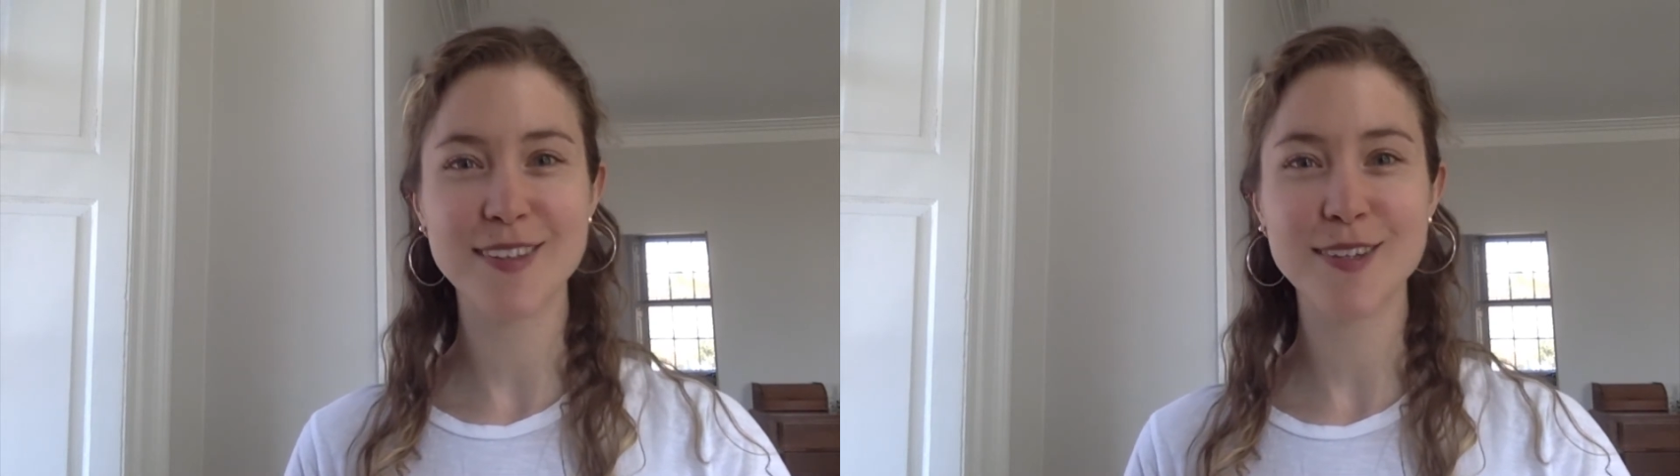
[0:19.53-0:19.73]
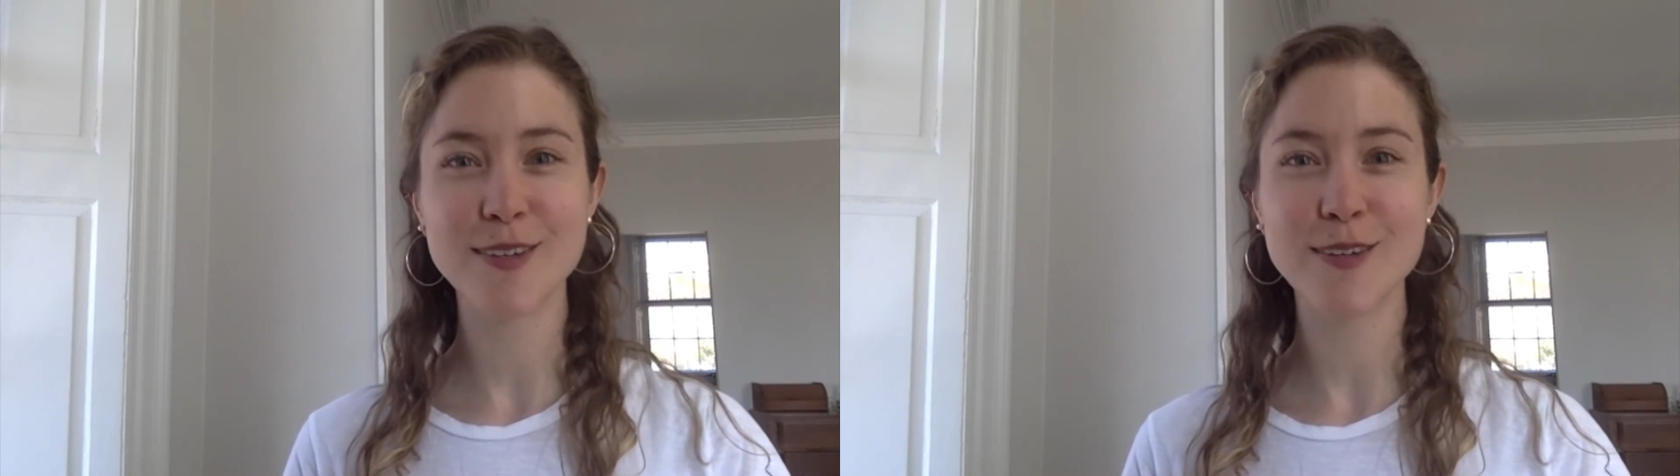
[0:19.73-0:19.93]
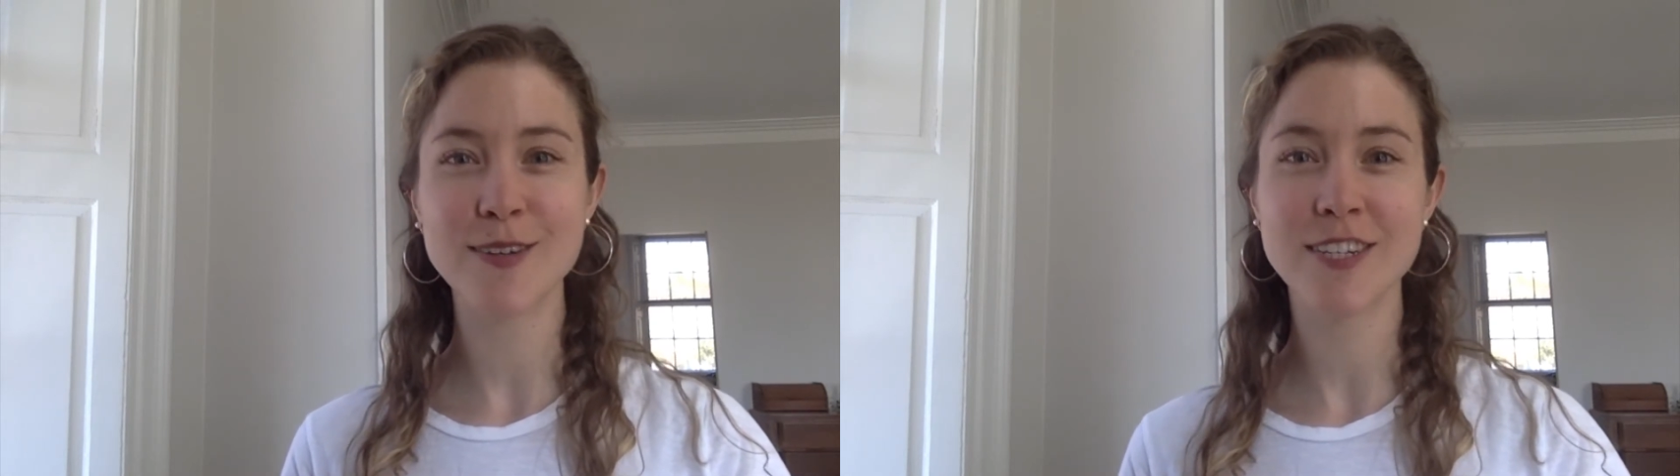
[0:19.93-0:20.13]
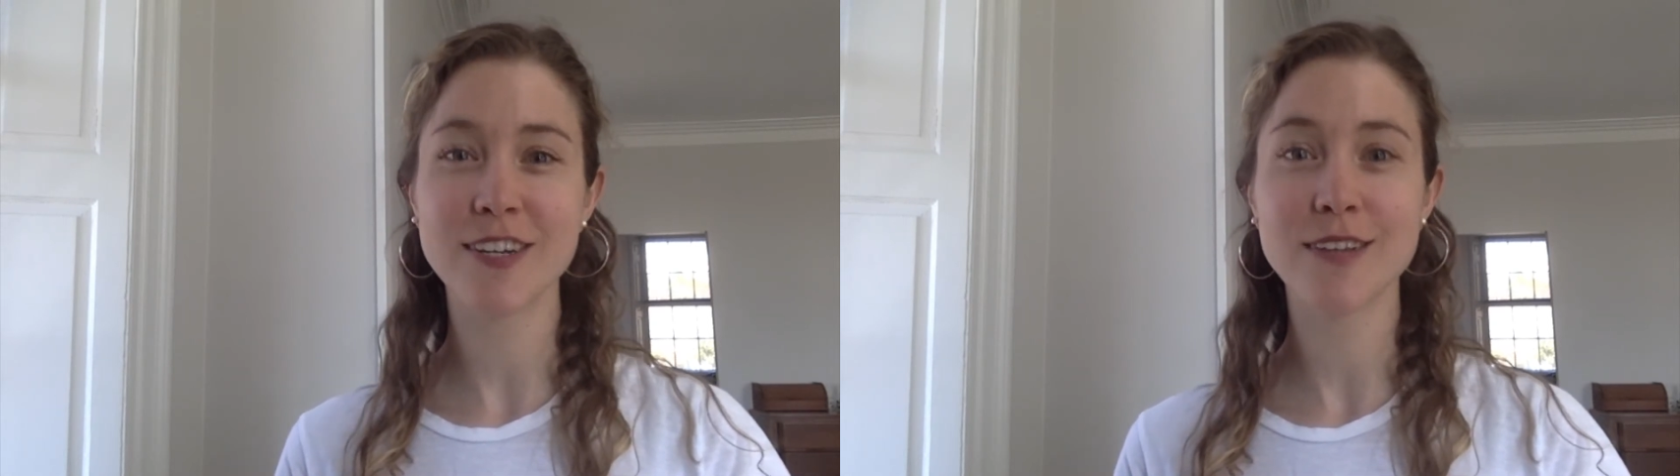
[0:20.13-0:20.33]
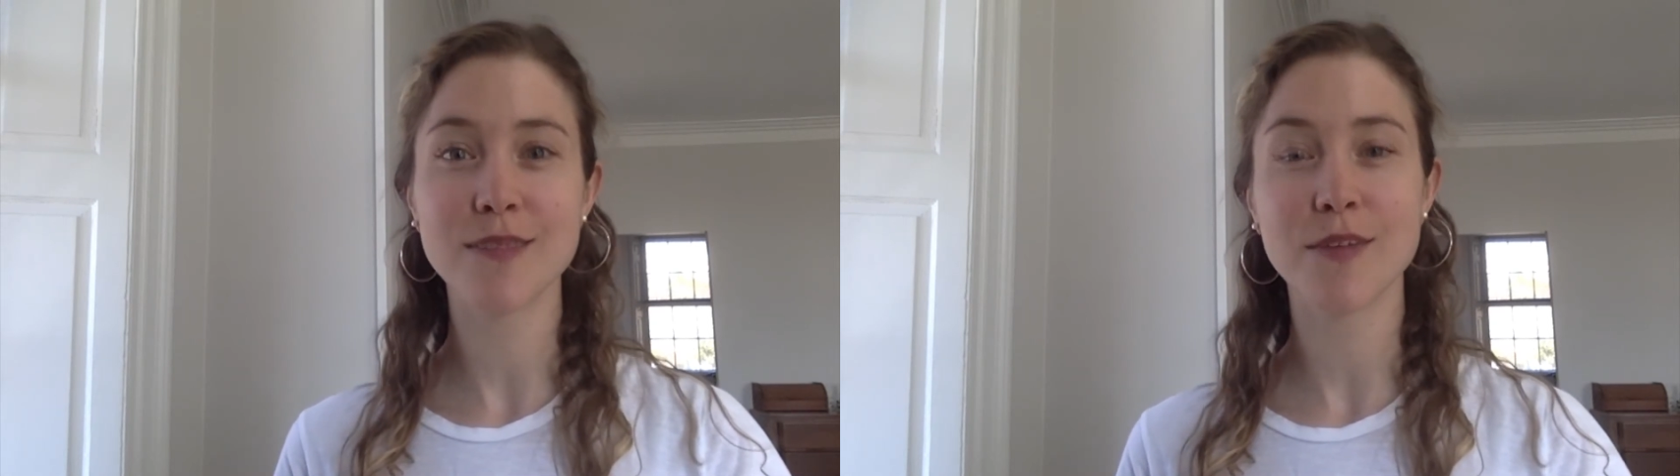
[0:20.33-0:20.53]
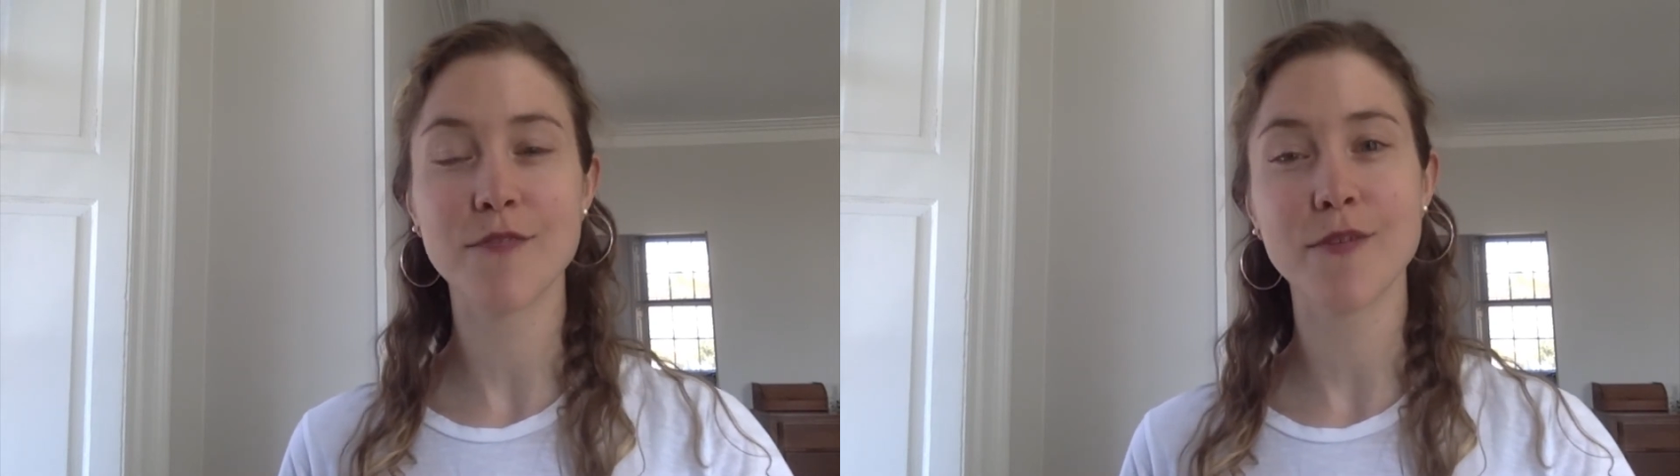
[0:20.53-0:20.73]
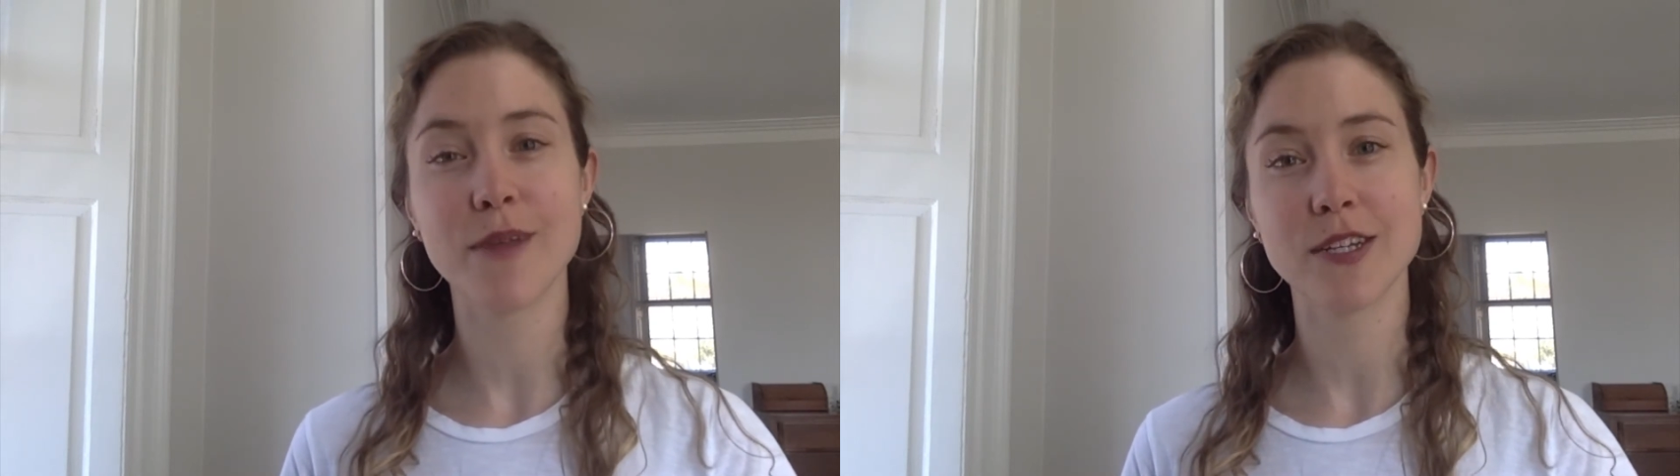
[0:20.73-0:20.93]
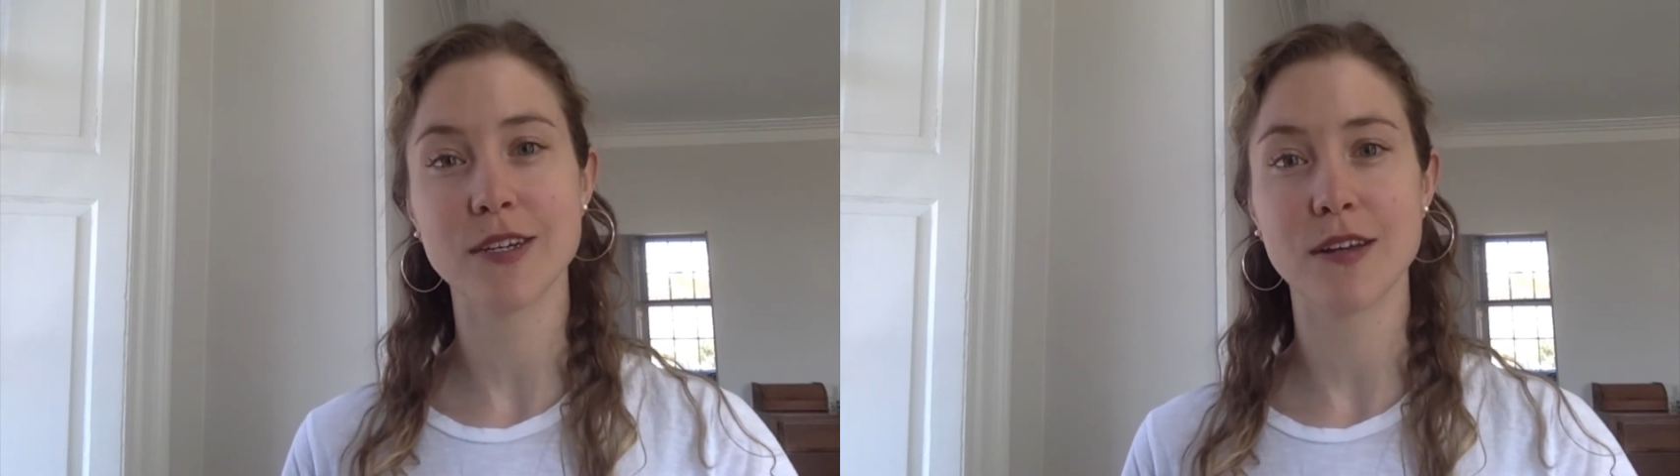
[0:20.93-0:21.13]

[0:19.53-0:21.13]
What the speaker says: to share some information